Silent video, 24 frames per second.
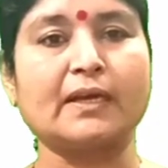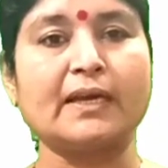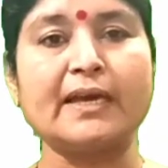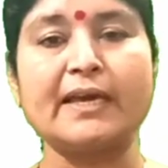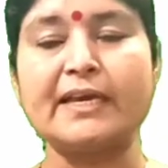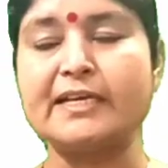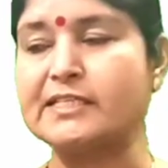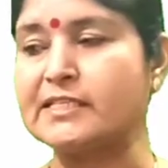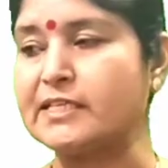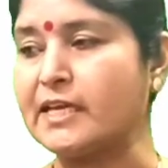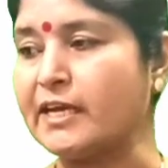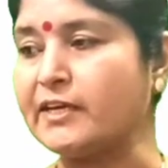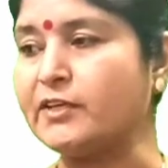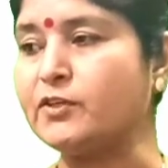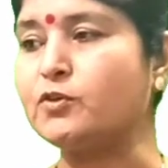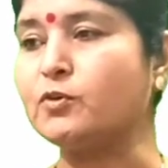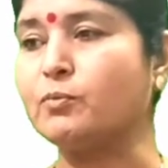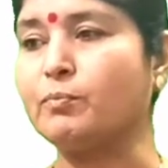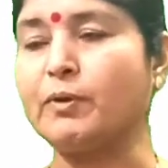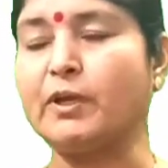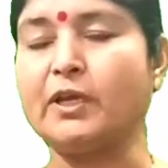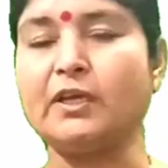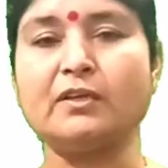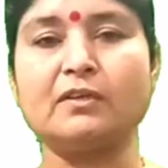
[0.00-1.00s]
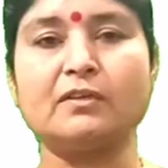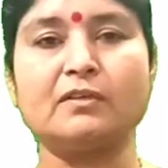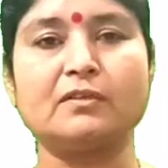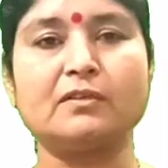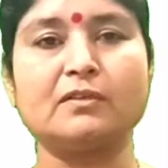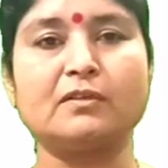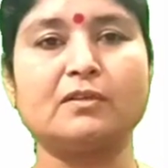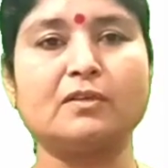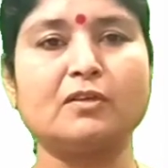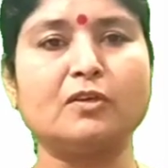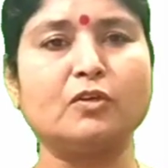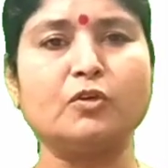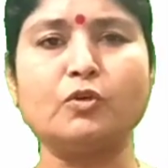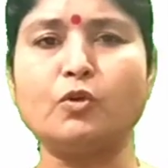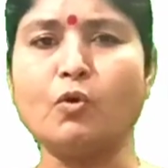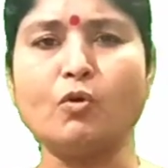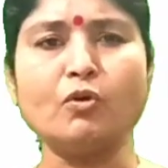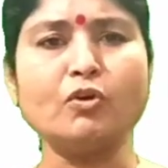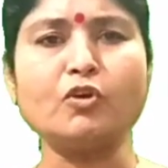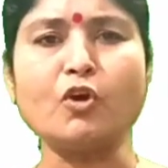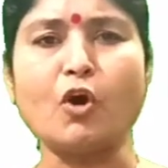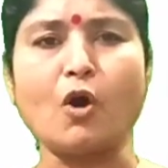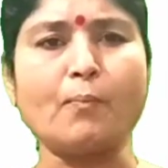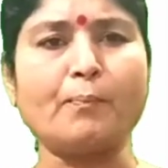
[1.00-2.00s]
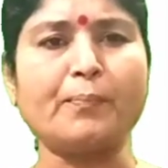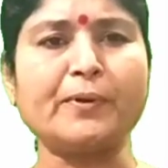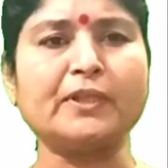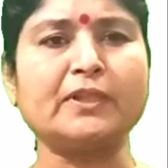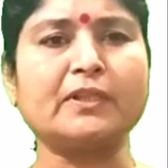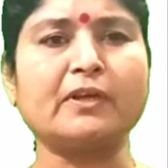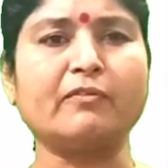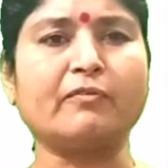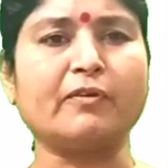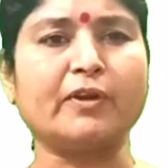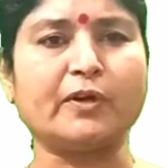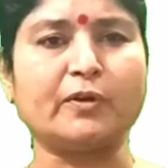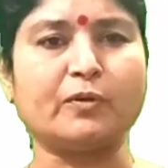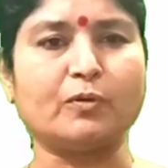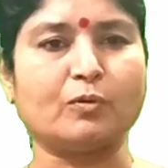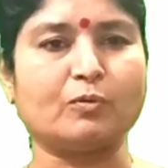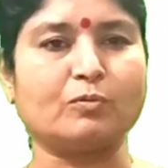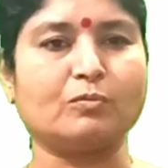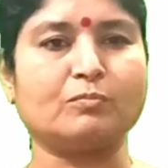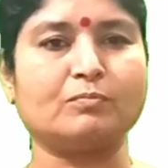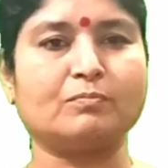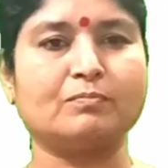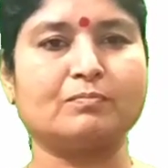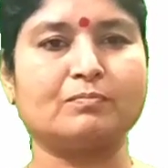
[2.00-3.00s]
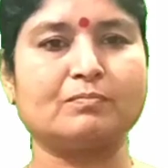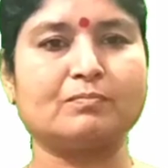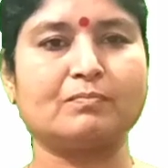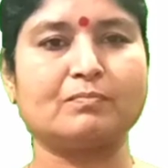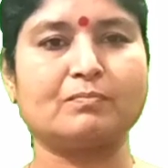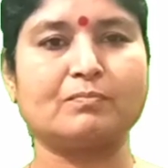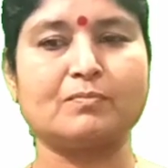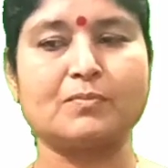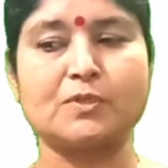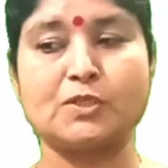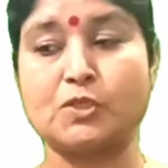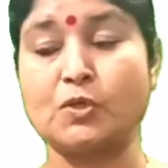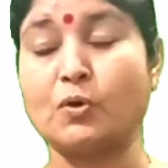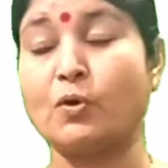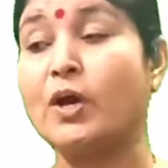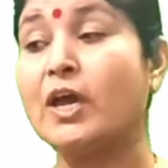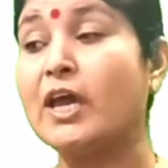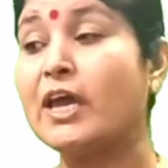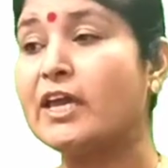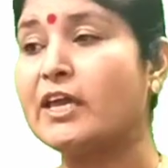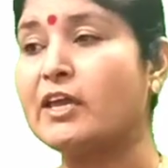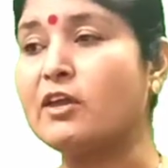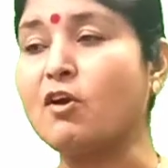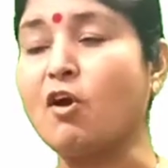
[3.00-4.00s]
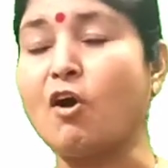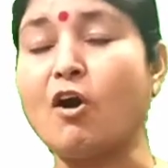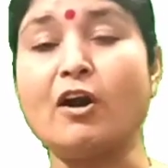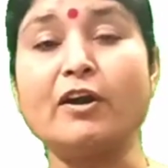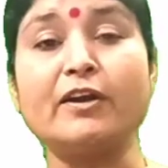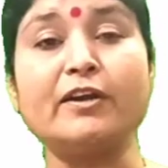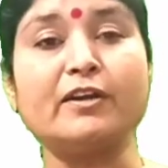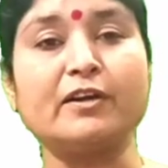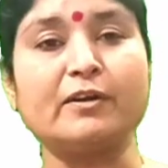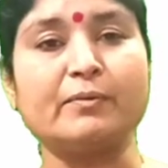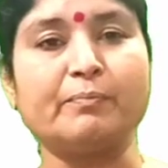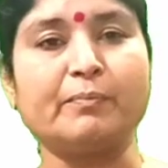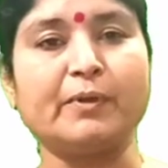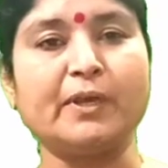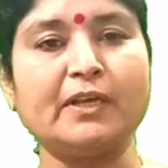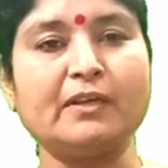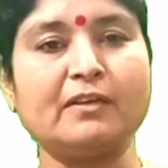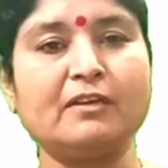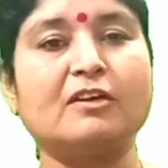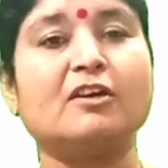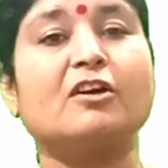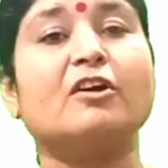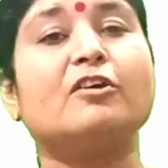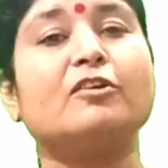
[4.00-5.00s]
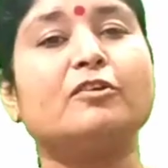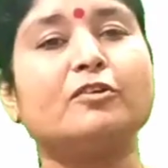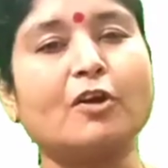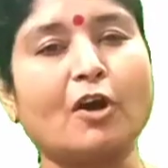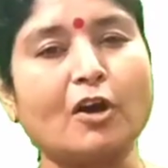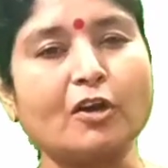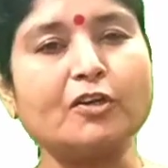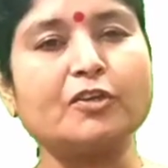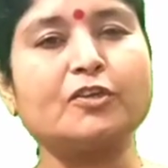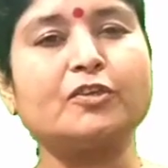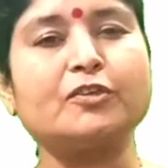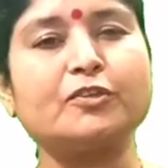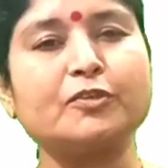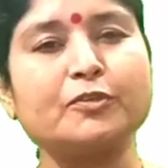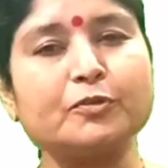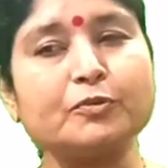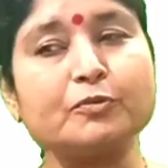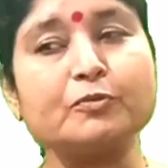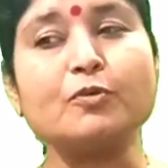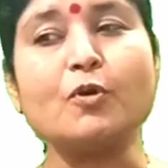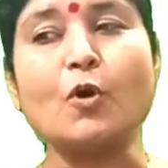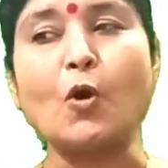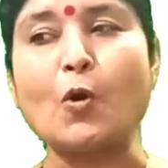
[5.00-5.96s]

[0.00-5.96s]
He said to me, don't open the window. So he ordered me not to